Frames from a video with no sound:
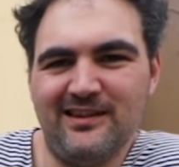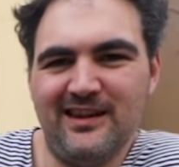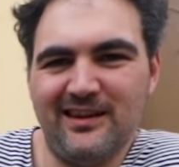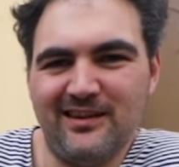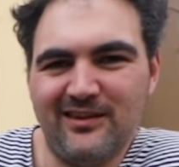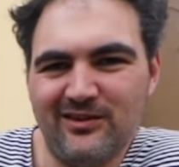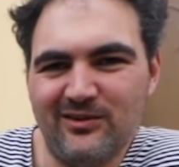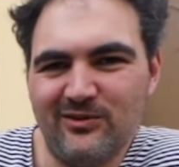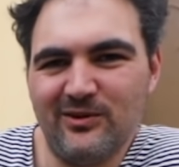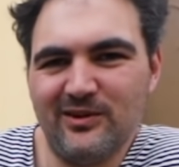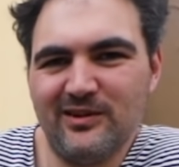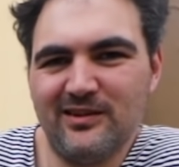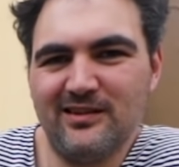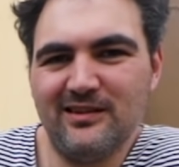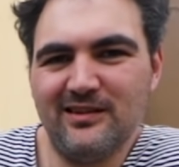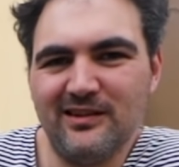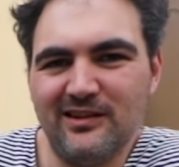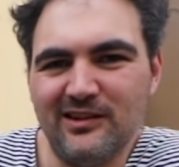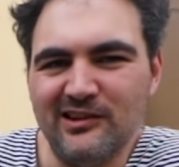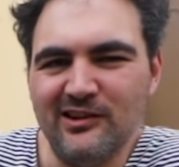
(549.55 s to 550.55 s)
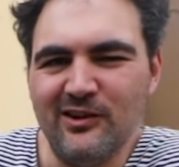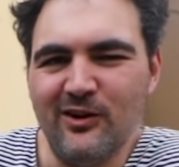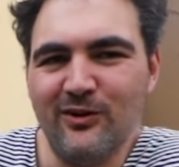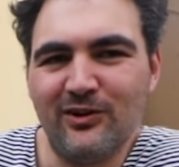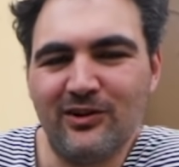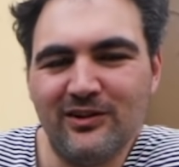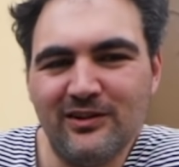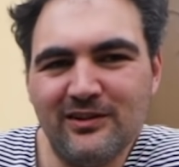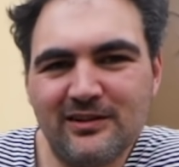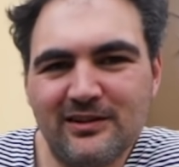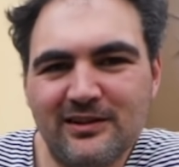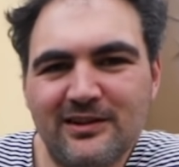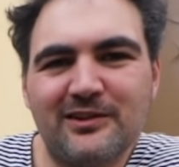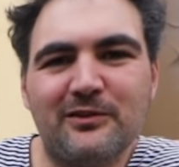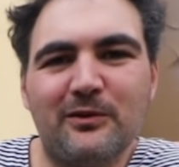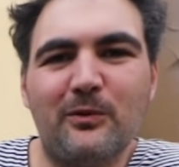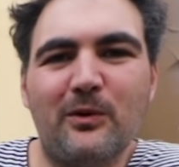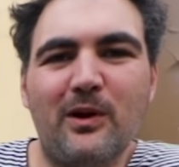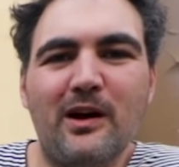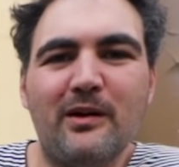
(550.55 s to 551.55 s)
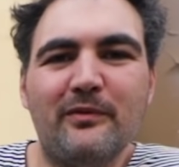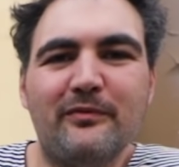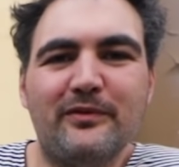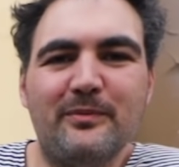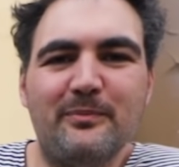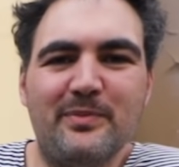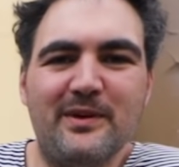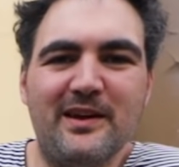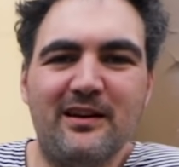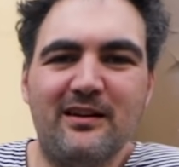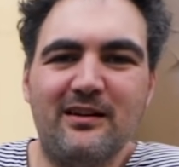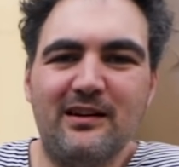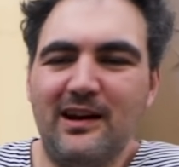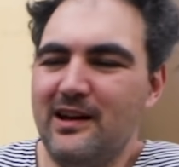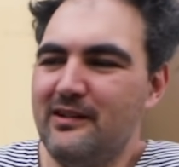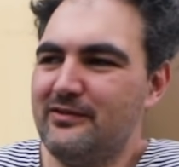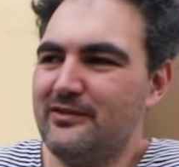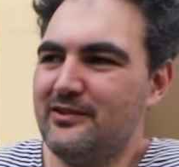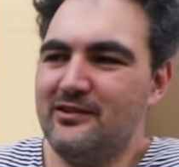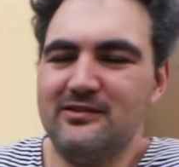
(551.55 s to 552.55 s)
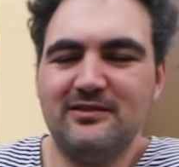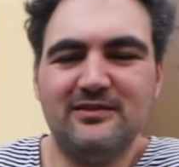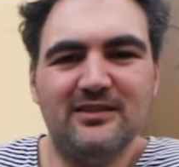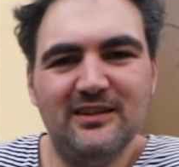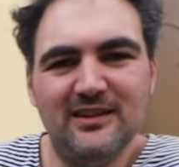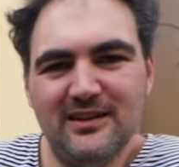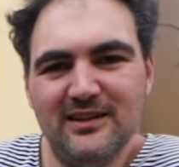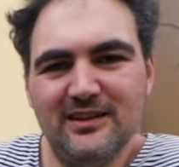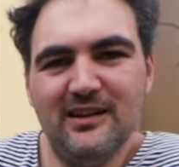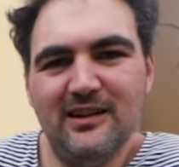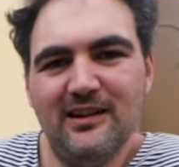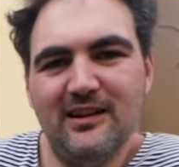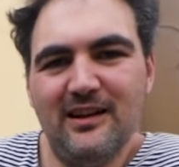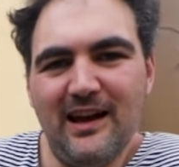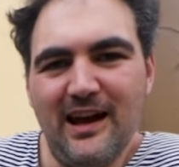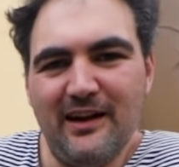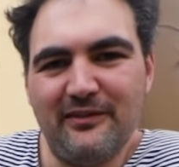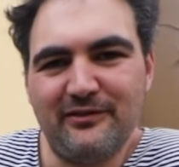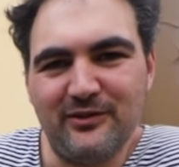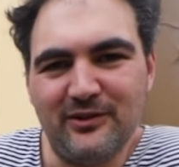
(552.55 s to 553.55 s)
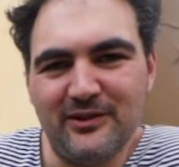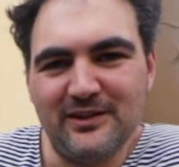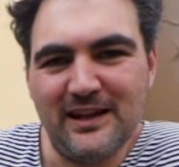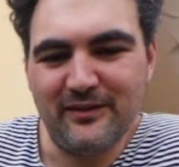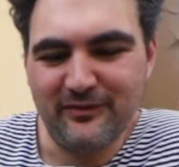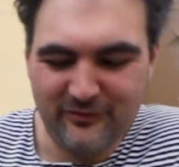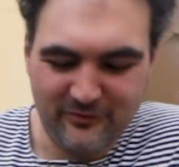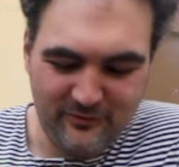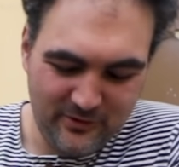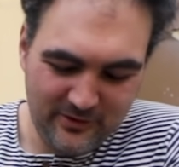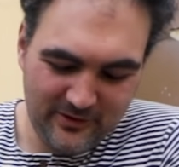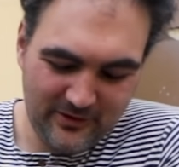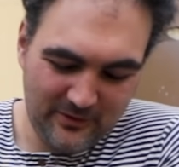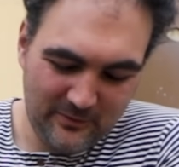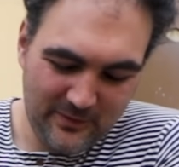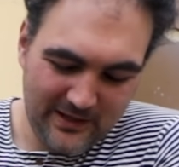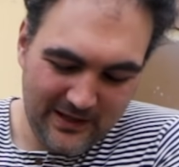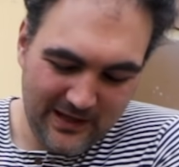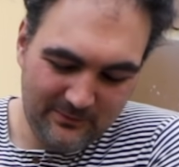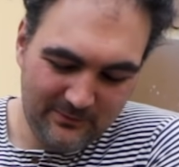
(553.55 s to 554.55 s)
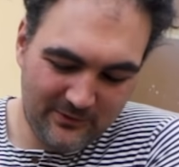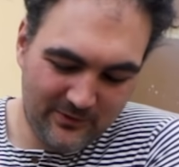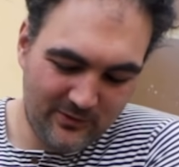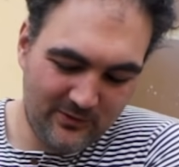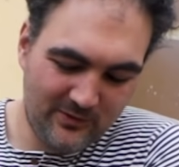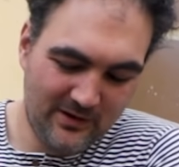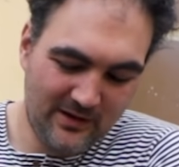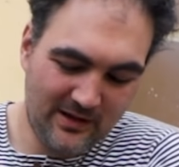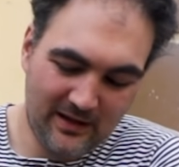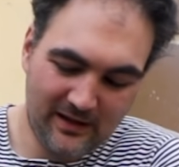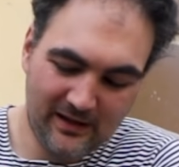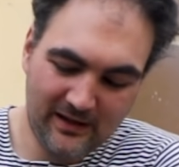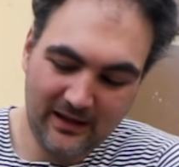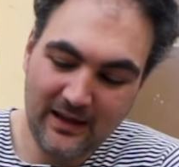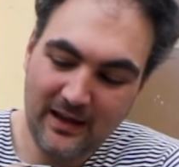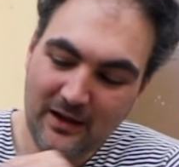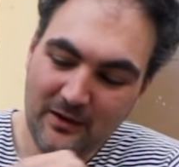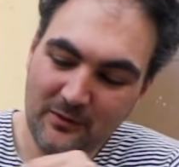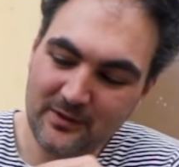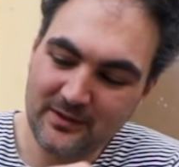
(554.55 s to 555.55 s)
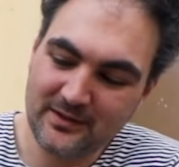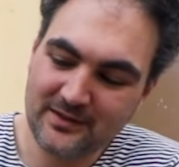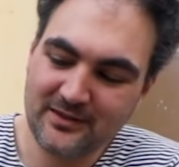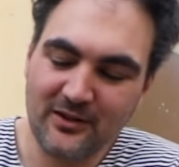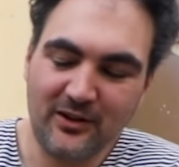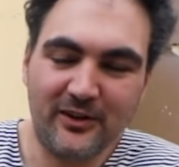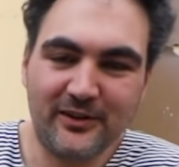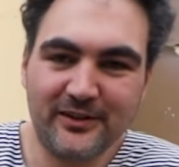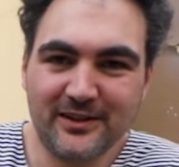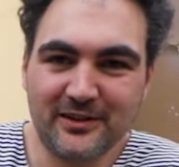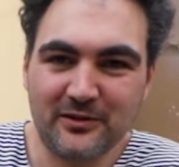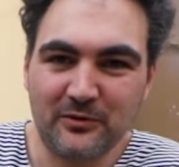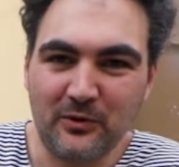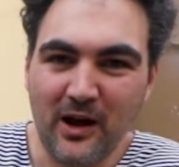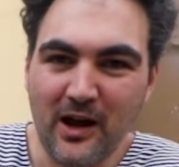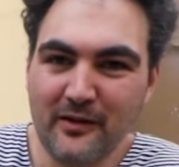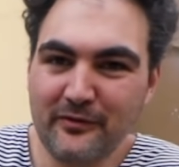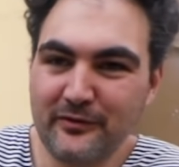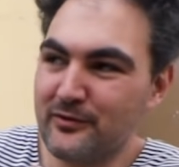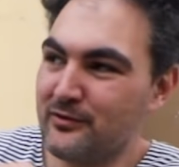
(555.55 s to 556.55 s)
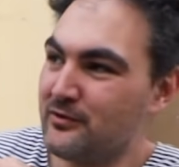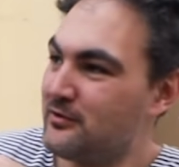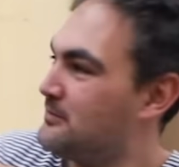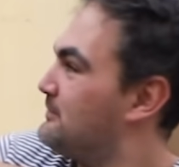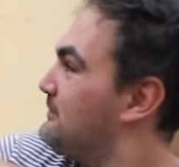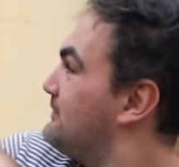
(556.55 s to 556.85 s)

a good local craft beer after all that food. We came to what's called Craft Room.